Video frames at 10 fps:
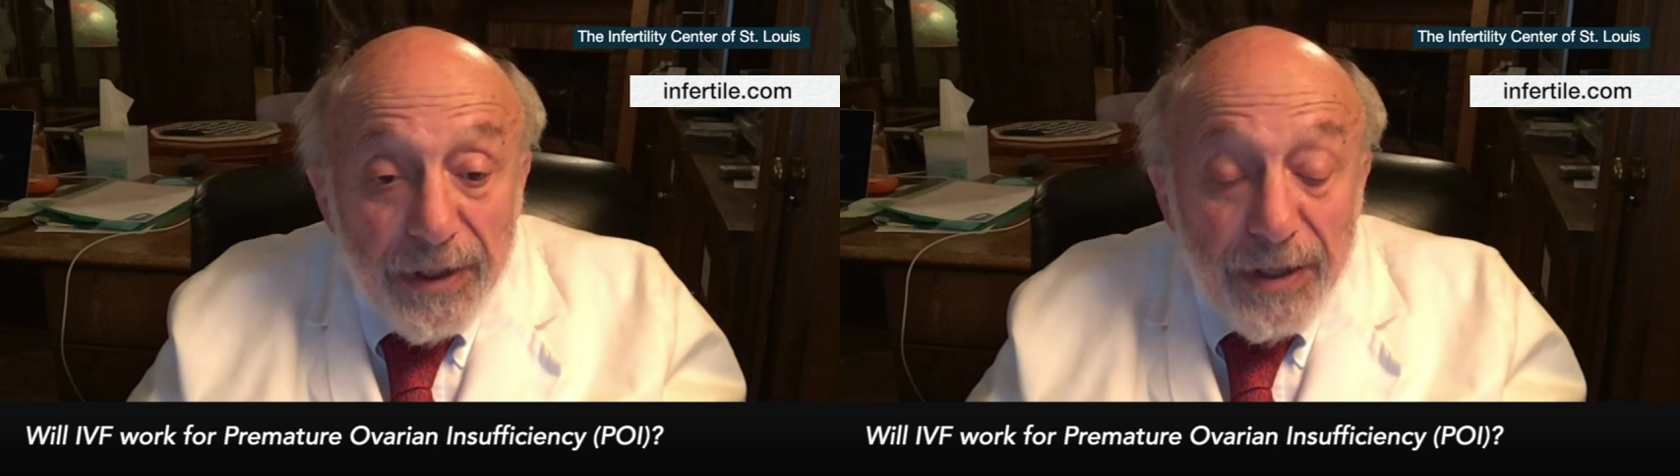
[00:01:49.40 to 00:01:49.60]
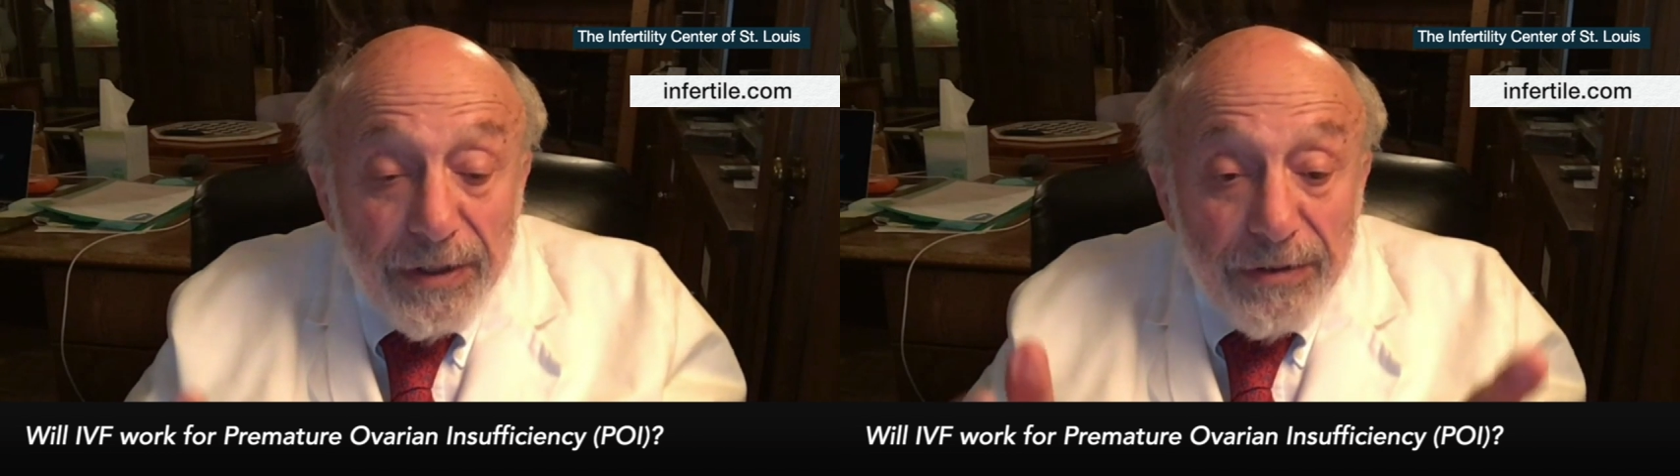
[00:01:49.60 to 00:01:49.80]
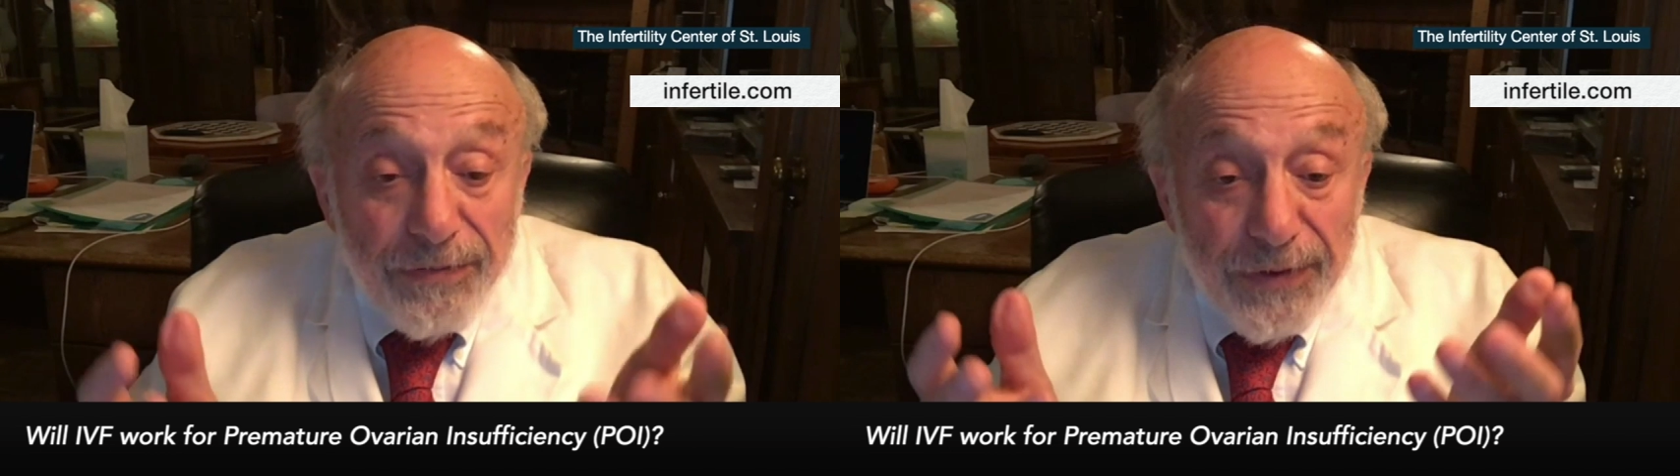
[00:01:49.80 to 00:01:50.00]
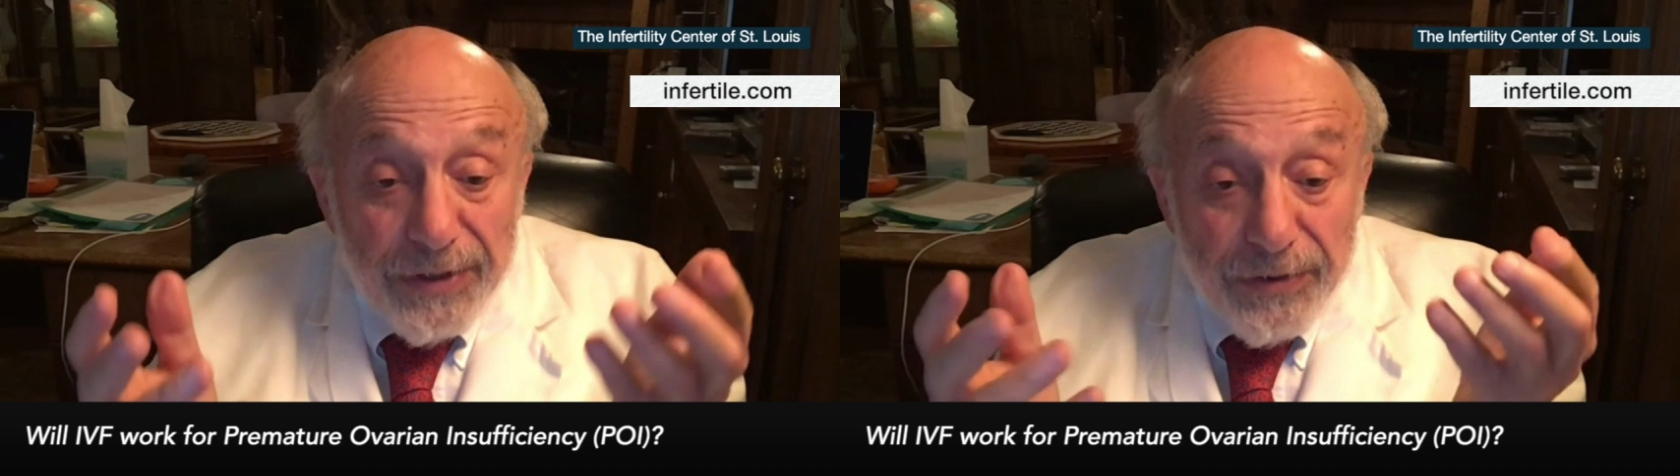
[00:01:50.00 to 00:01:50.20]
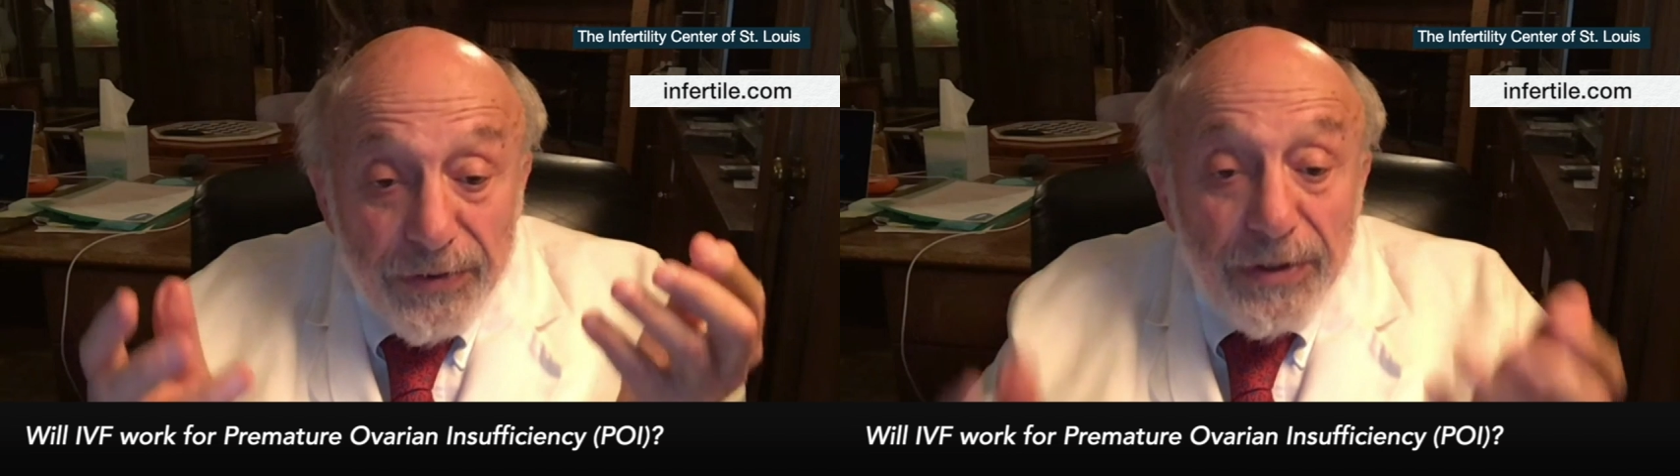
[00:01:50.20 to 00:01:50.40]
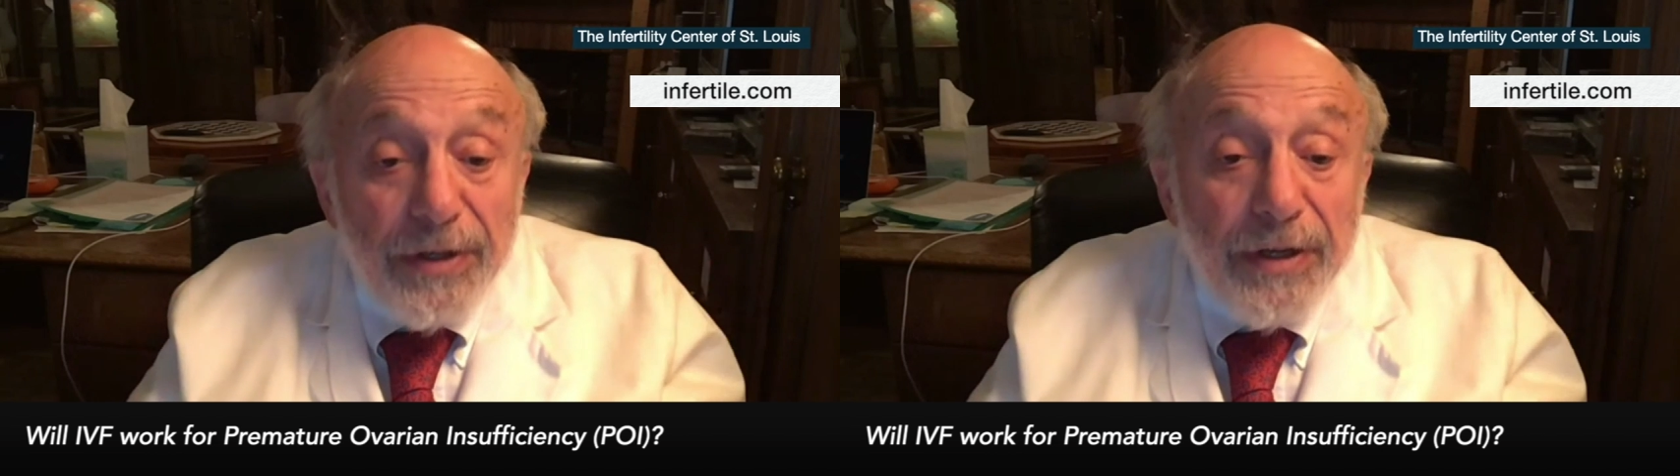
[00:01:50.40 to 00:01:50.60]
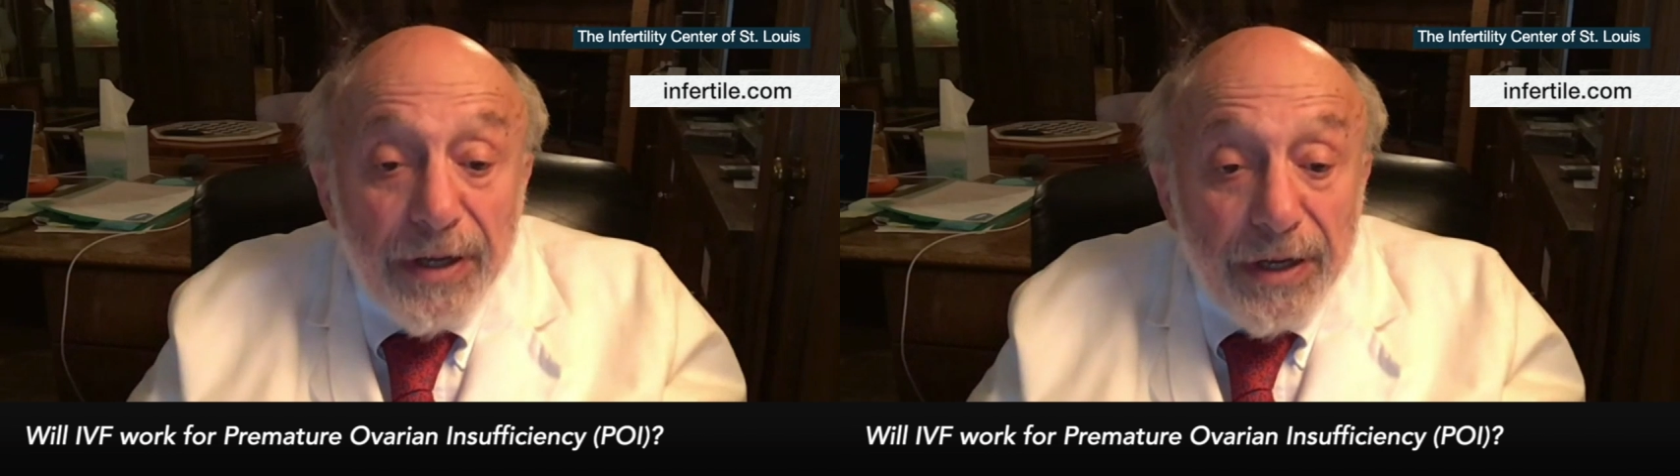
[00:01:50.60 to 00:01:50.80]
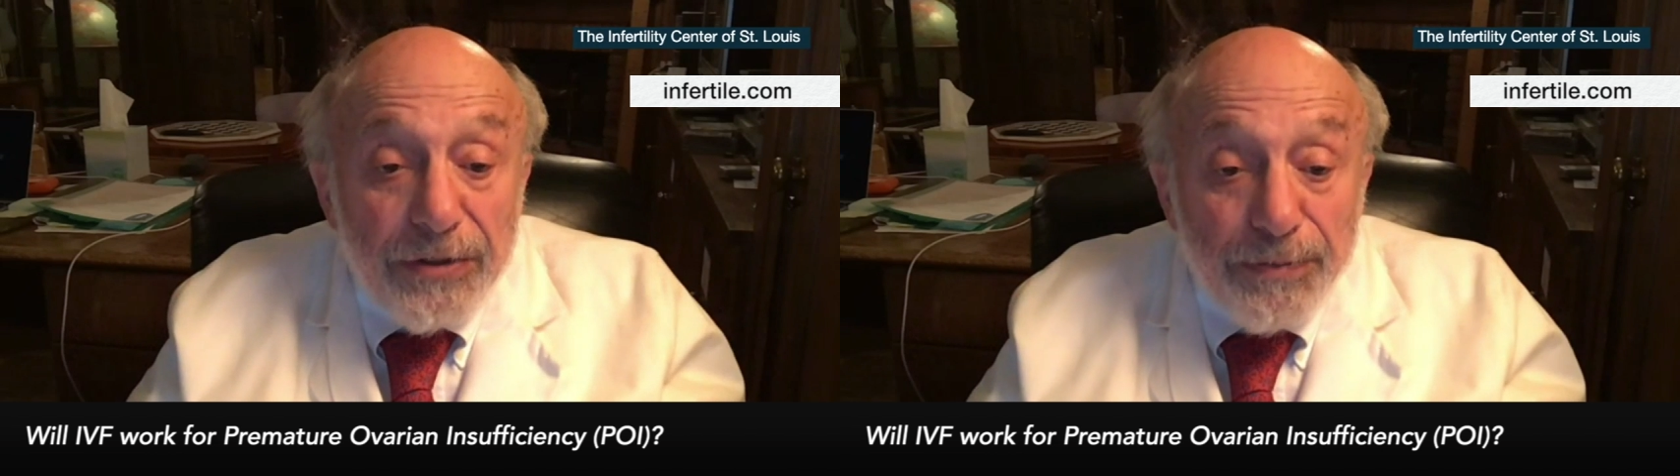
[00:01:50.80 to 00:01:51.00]
And in fact, they're young
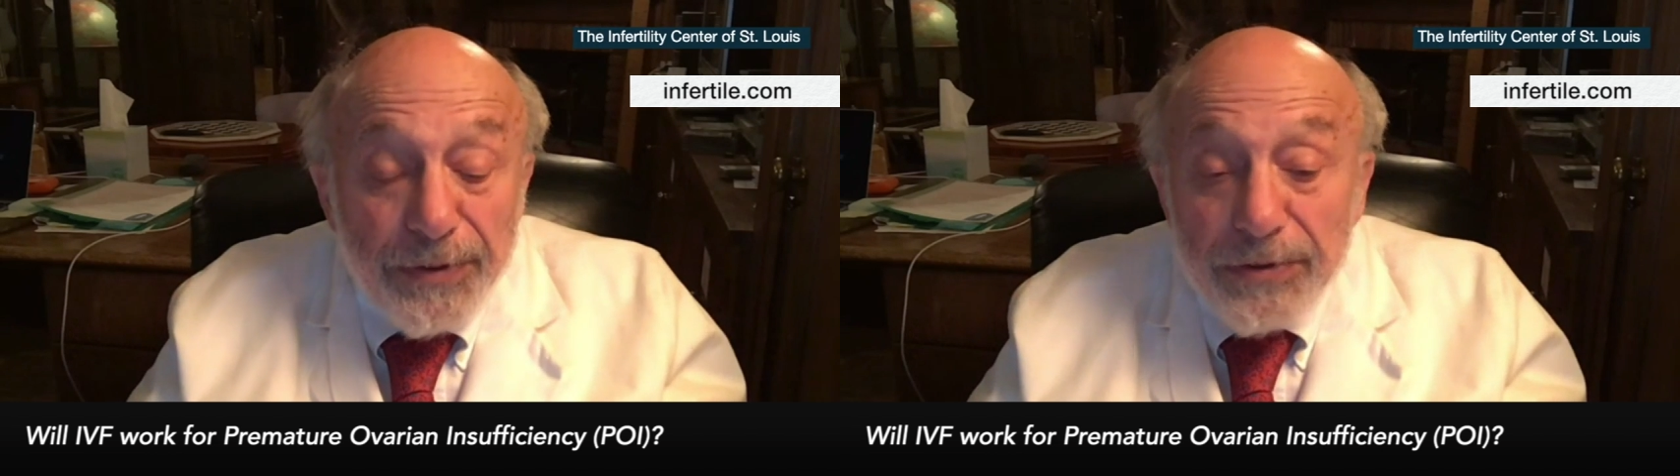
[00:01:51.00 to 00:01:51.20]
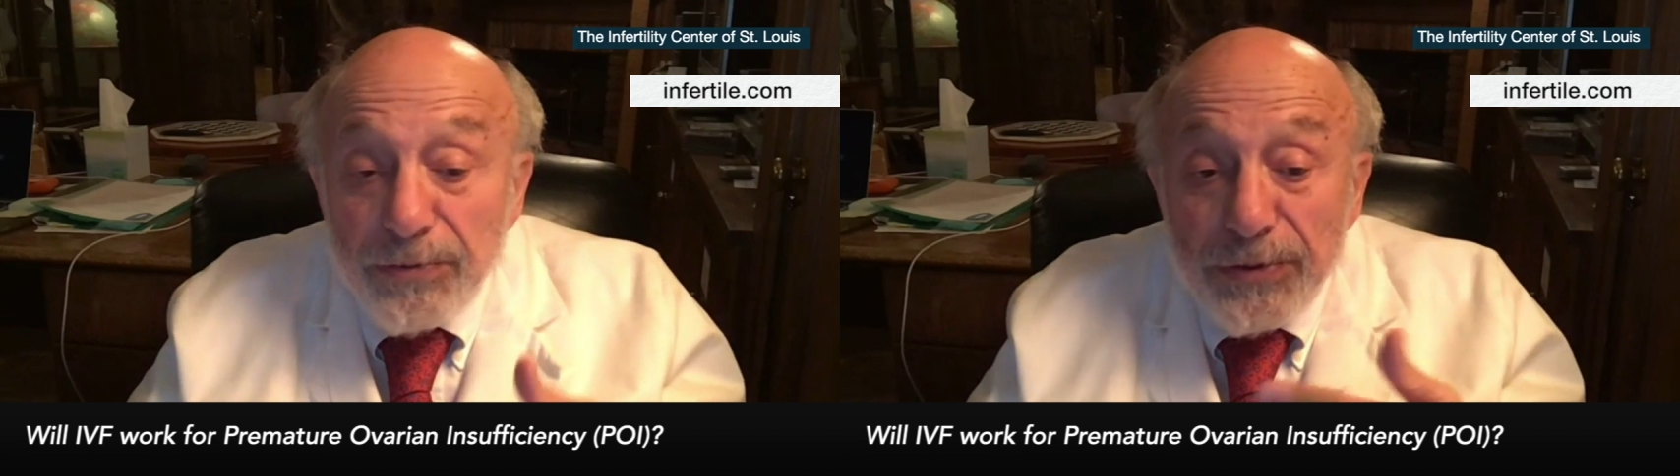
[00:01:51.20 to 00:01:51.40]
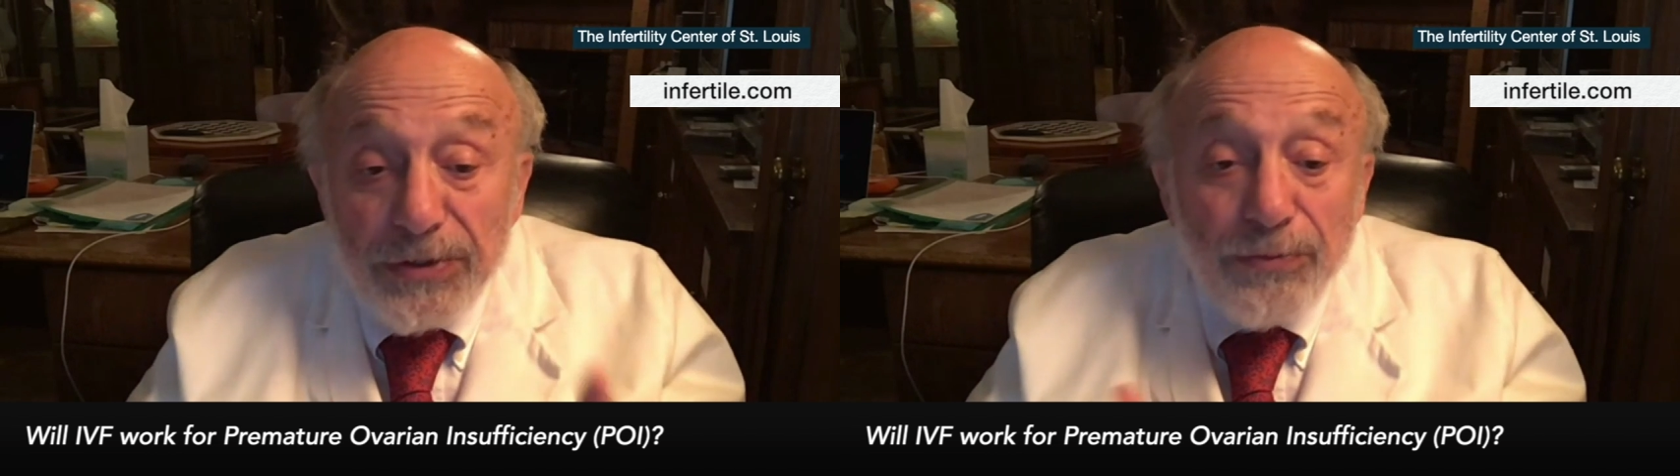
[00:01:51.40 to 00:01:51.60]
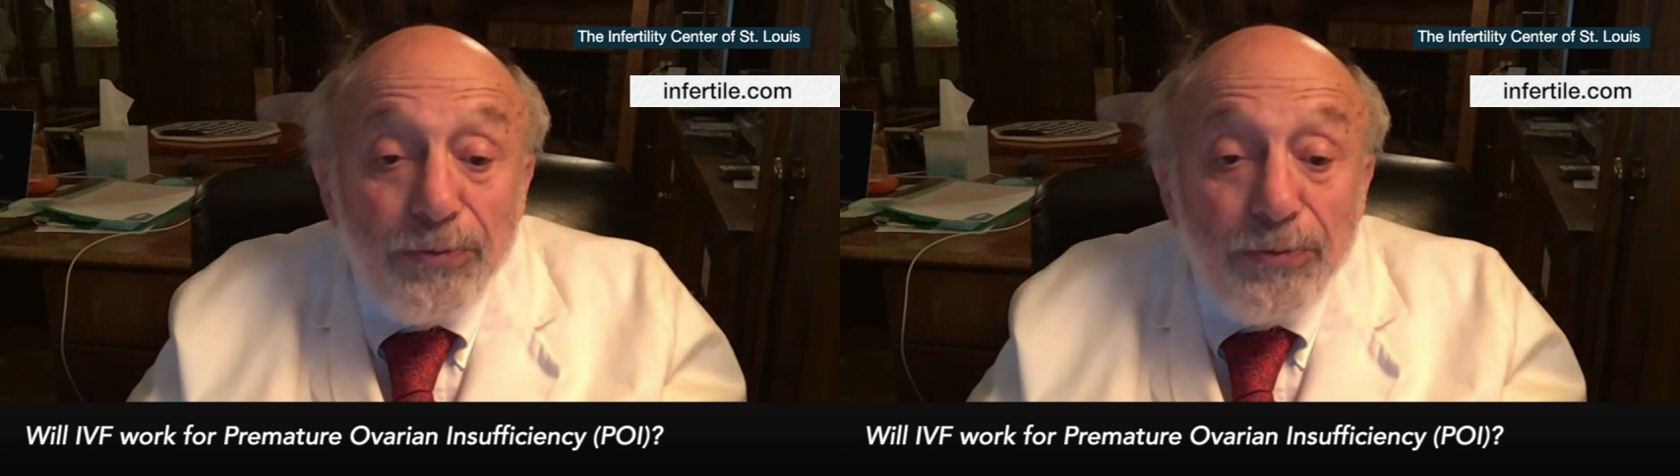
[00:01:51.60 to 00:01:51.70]
eggs because we're just